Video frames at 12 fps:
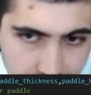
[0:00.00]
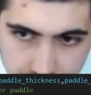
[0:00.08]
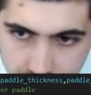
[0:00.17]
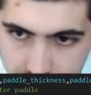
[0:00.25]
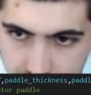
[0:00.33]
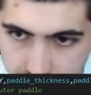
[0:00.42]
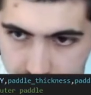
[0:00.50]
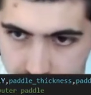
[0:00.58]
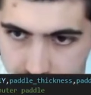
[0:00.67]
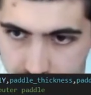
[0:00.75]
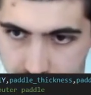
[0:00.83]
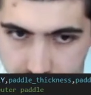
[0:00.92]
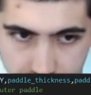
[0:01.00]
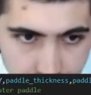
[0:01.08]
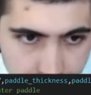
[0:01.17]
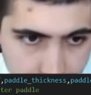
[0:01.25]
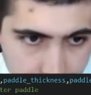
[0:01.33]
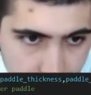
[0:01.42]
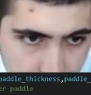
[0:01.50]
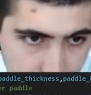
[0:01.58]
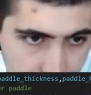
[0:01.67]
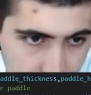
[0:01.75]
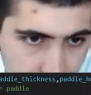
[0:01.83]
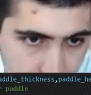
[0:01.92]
this color fill up here.